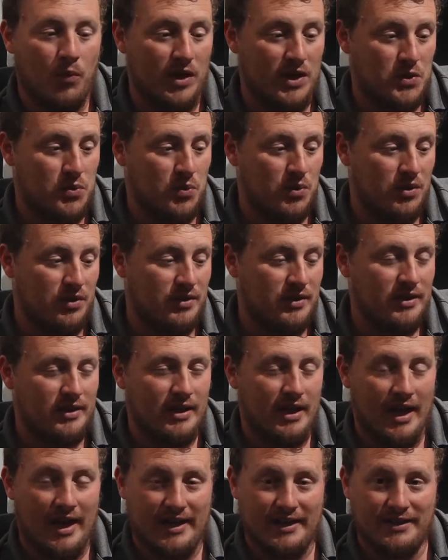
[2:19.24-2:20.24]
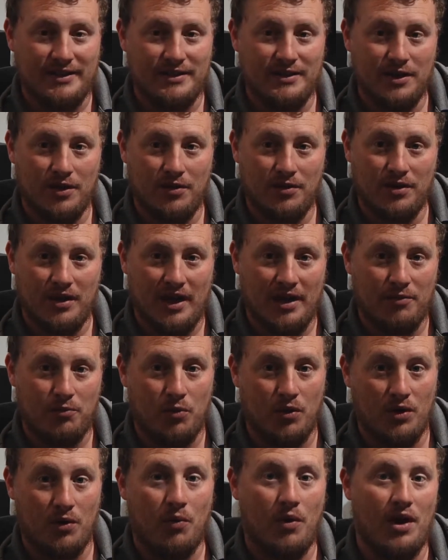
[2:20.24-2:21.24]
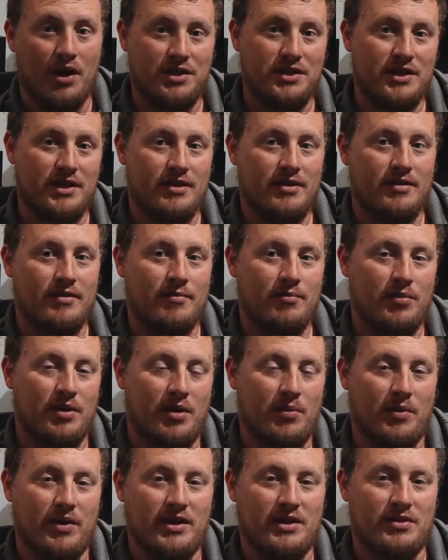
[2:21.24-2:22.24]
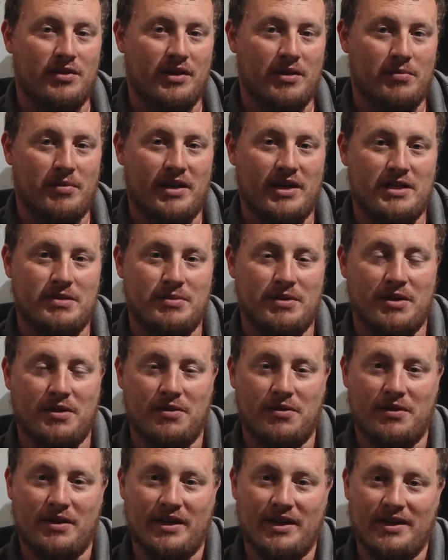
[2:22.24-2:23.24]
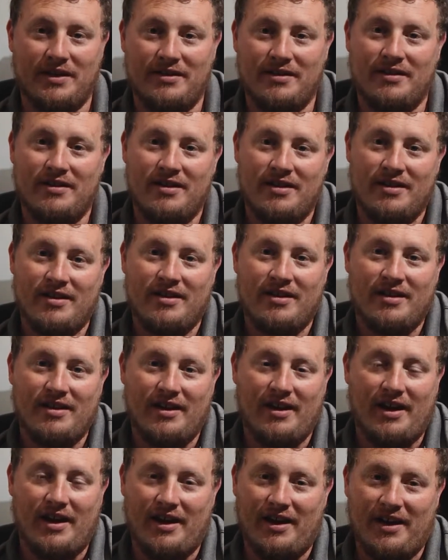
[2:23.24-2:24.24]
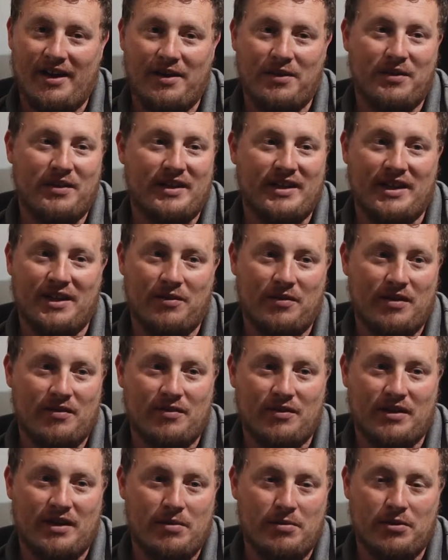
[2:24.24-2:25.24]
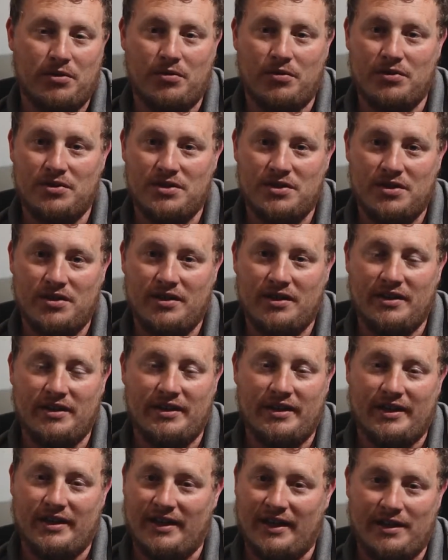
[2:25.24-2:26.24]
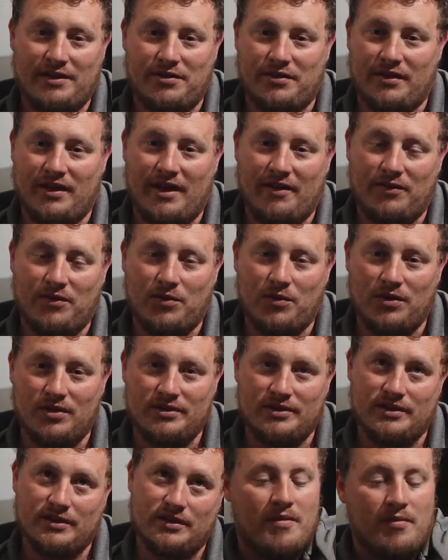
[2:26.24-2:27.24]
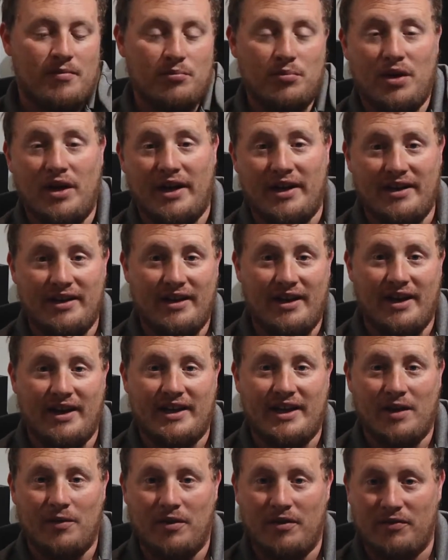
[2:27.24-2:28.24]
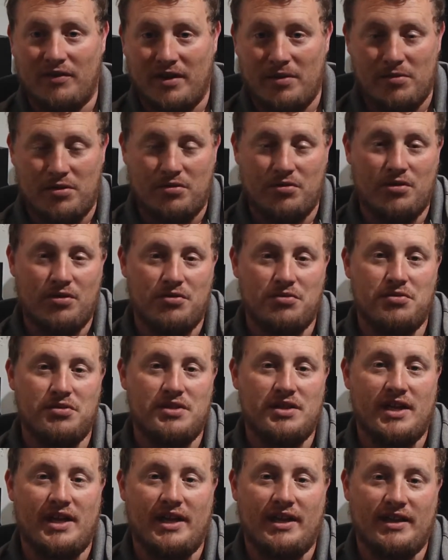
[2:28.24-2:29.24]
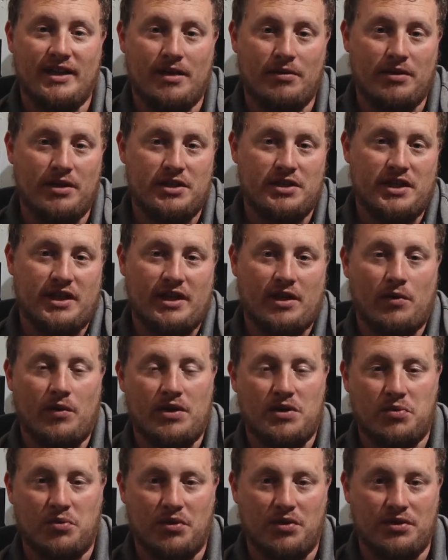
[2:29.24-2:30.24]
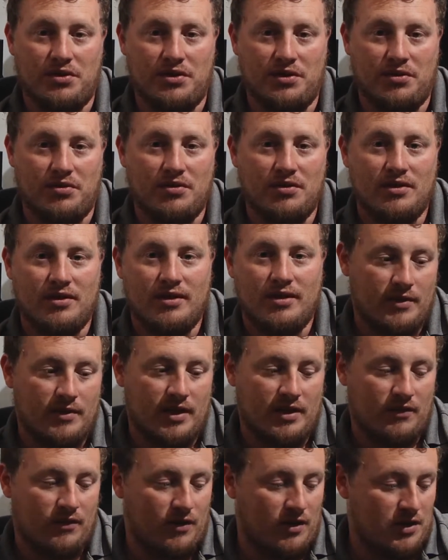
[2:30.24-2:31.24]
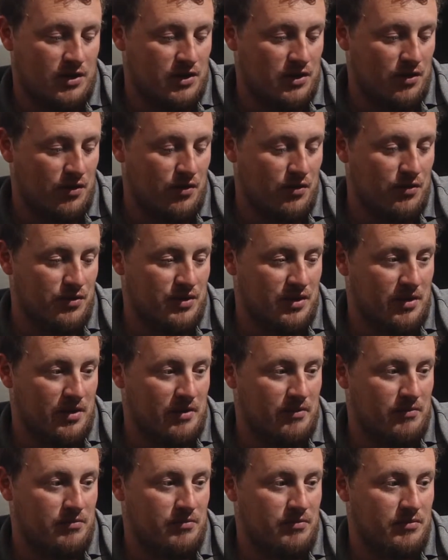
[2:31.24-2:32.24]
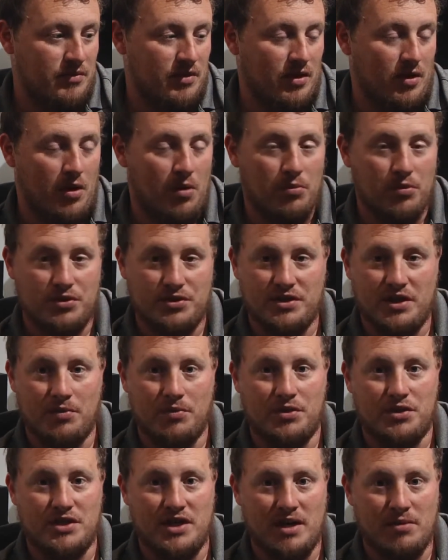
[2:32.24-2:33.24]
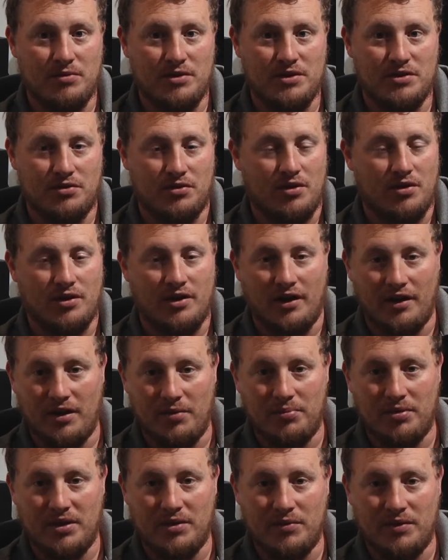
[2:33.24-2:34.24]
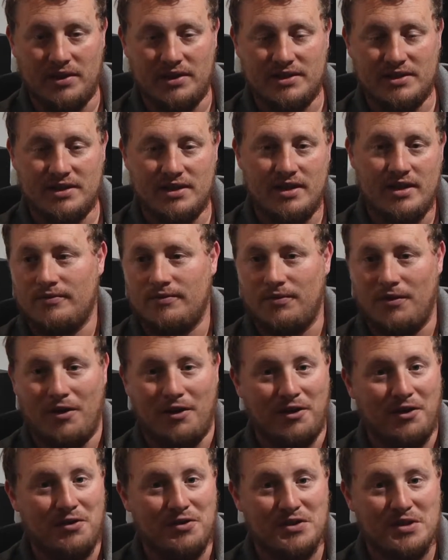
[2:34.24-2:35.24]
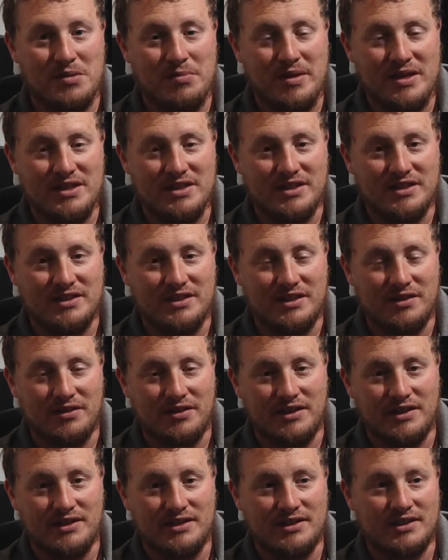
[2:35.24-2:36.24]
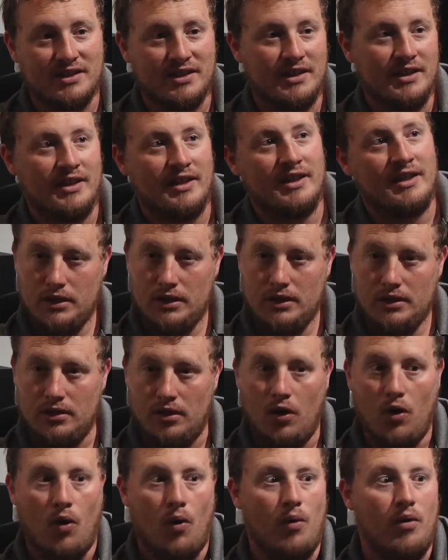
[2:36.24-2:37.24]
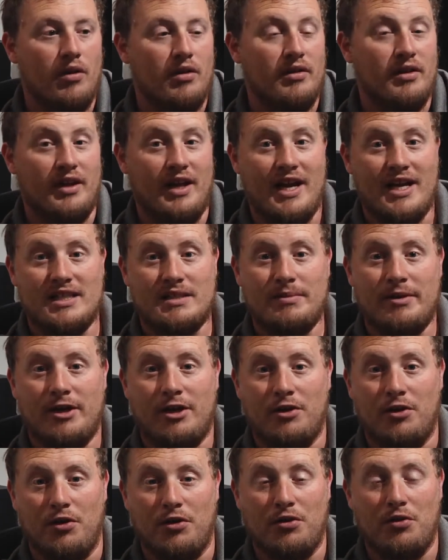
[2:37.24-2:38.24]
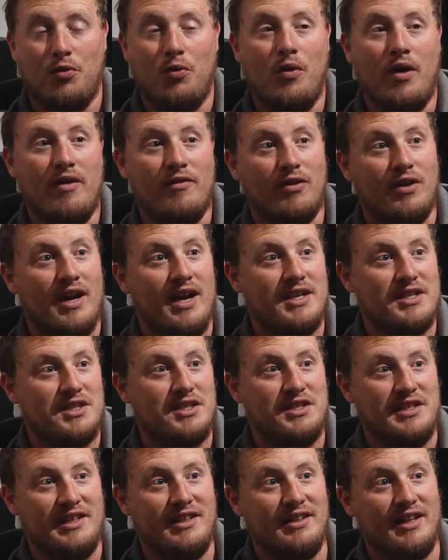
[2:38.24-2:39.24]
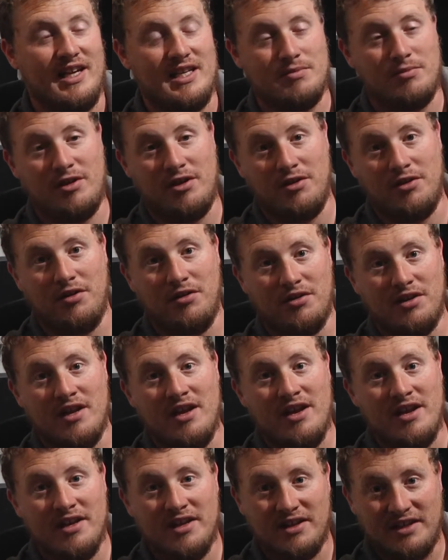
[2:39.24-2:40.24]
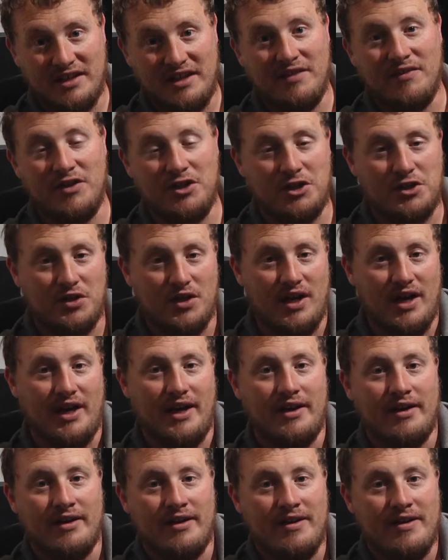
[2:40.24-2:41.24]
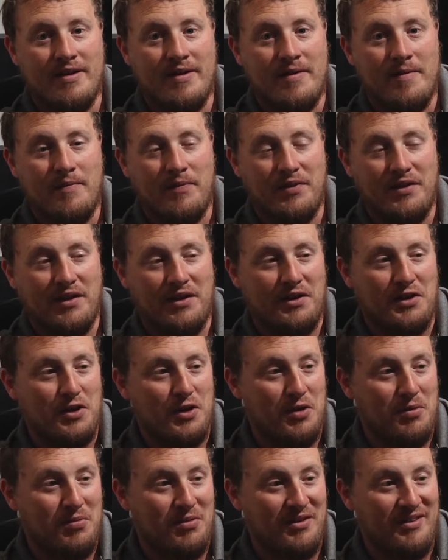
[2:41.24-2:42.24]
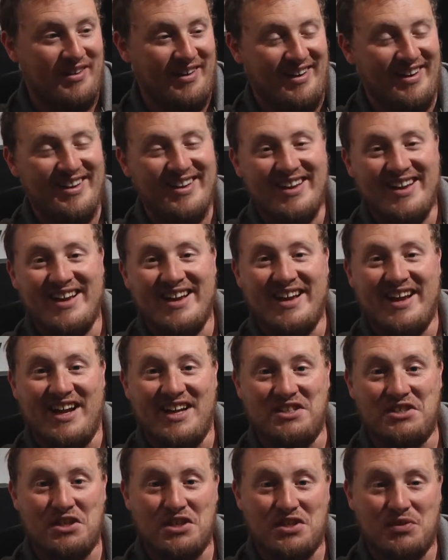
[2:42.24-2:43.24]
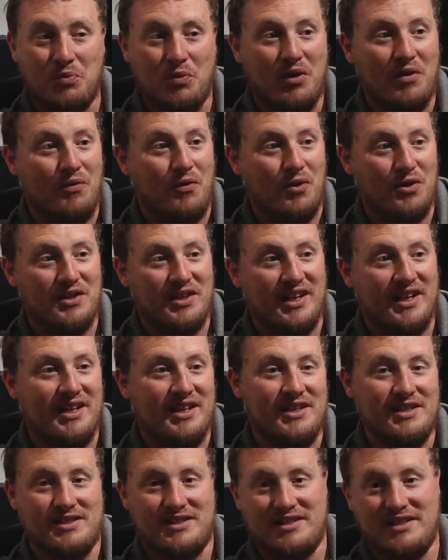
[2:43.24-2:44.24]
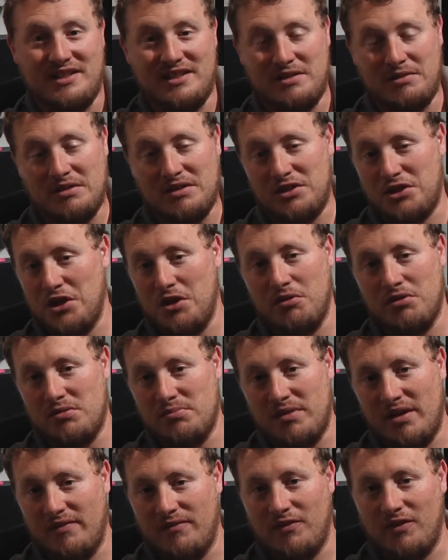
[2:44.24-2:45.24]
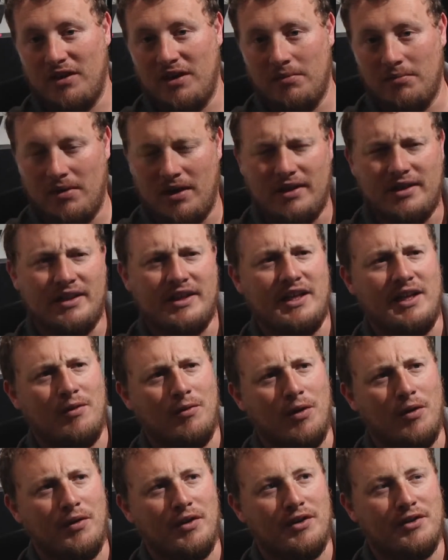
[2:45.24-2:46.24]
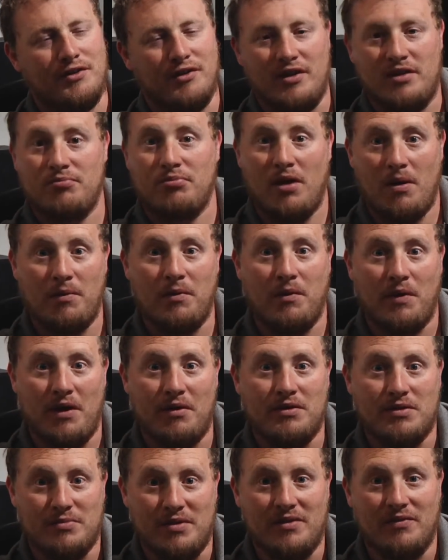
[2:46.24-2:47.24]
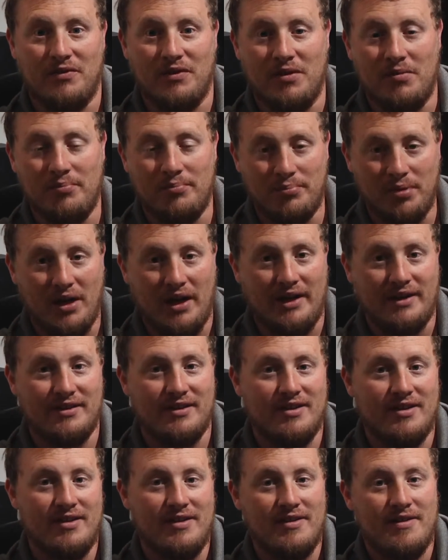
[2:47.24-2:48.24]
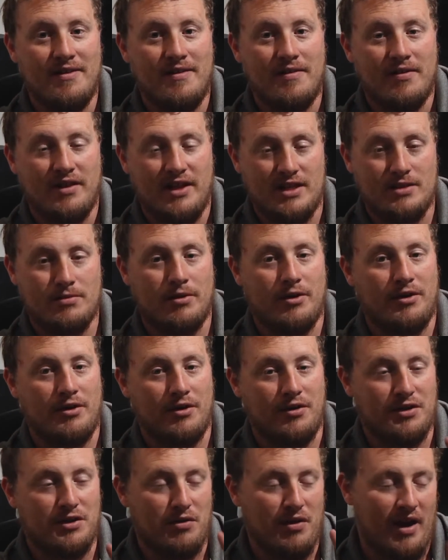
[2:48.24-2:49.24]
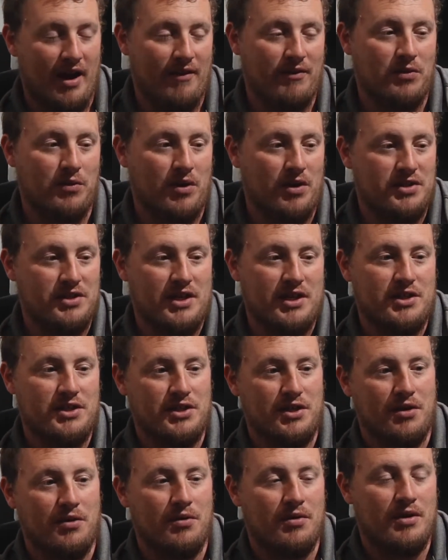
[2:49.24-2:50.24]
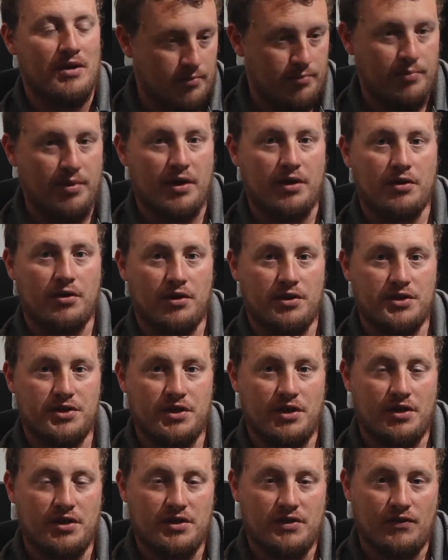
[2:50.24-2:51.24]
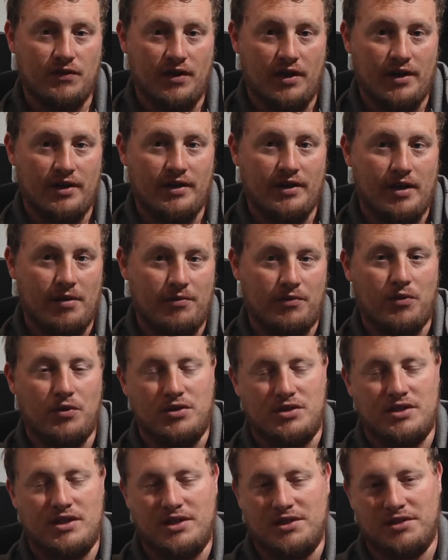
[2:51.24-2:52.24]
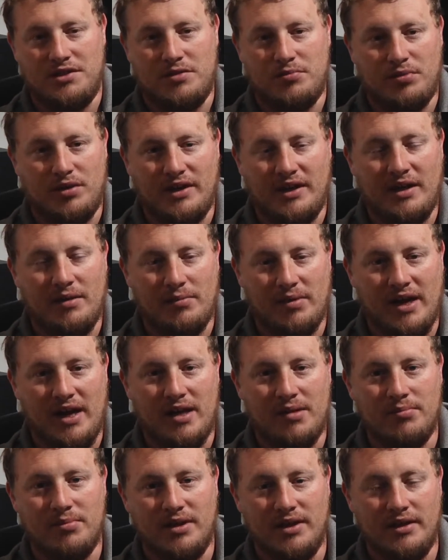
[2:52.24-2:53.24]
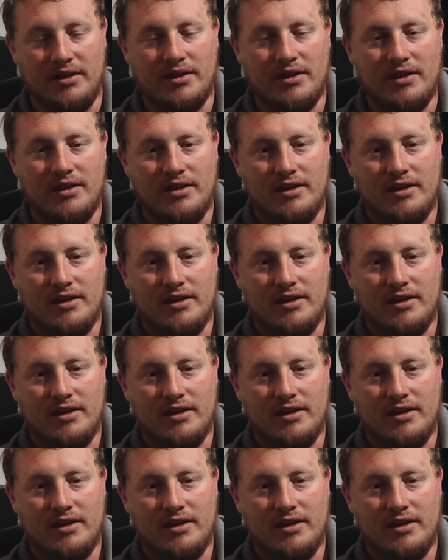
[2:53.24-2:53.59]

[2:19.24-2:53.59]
Westworld, I don't. I want to watch it, but I'm waiting until I get my HBO again uh, I only get it whenever Game of Thrones is on, and then I cancel it afterwards. But I can't wait for Game of Thrones, and then I'm going to check out Westworld too. As far as shows, I'm almost done with Shameless, or all caught up anyways. Fargo's an amazing series. Oh, Last Man on Earth. Whoever hasn't seen Last Man on Earth, give it a try. The humor, it's just Will Forte is this show is meant for him. I think he wrote it, so that's probably why it was meant for him. But Last Man on Earth, you have to watch that show. Better Call Saul's fun. Of course, it's not as good as Breaking Bad, but